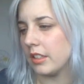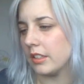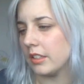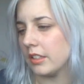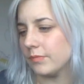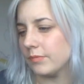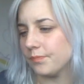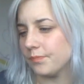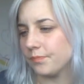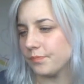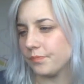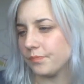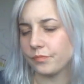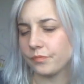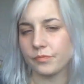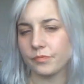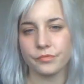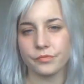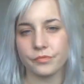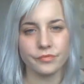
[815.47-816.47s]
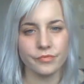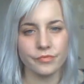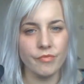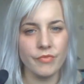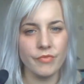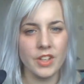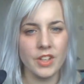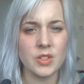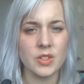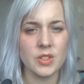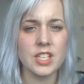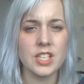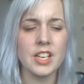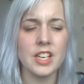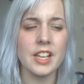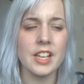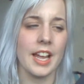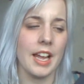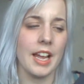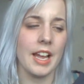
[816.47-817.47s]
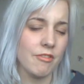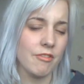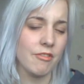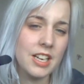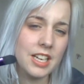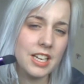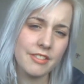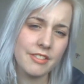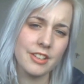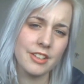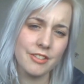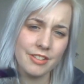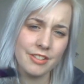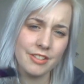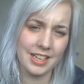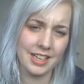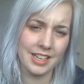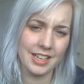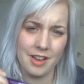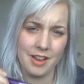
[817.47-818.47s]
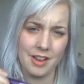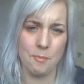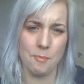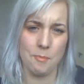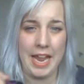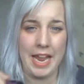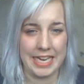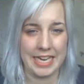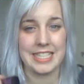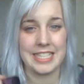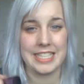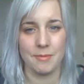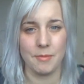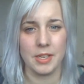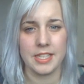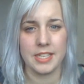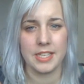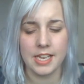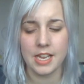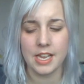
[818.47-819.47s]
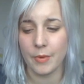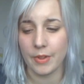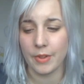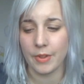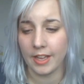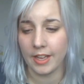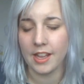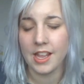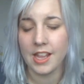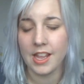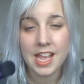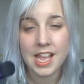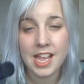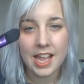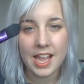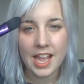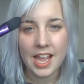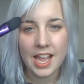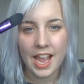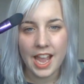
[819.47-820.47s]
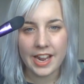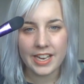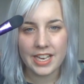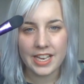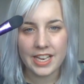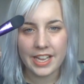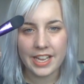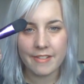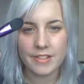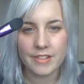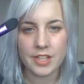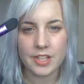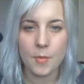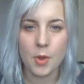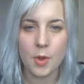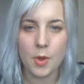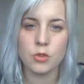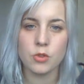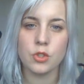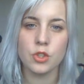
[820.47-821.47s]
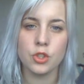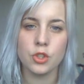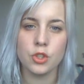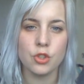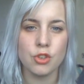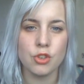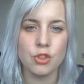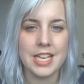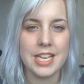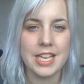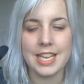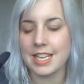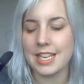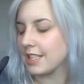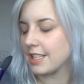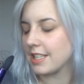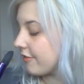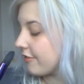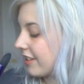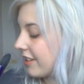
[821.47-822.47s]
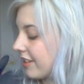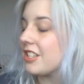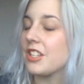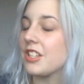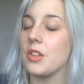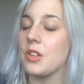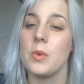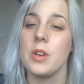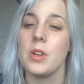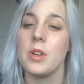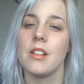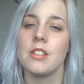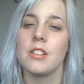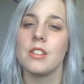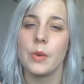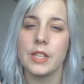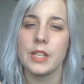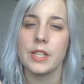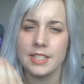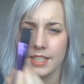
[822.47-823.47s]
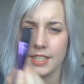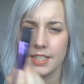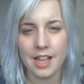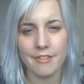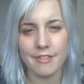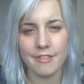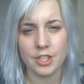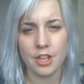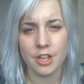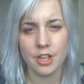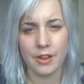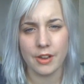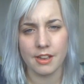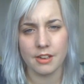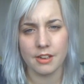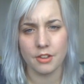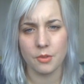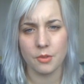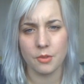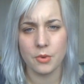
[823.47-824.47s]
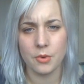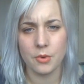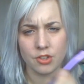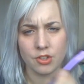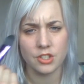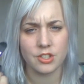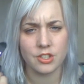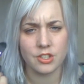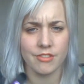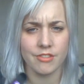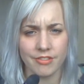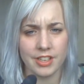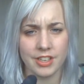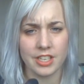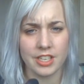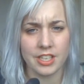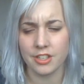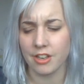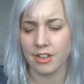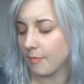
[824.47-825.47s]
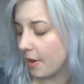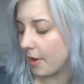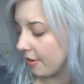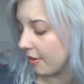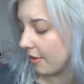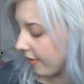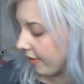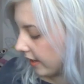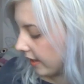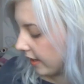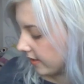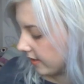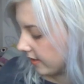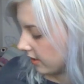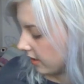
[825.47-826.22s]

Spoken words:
So I don't like that. I really feel like I'm painting my skin with it, and it leaves the most streakiest finish in the world, so I'd still have to go and get another brush to finish off my face.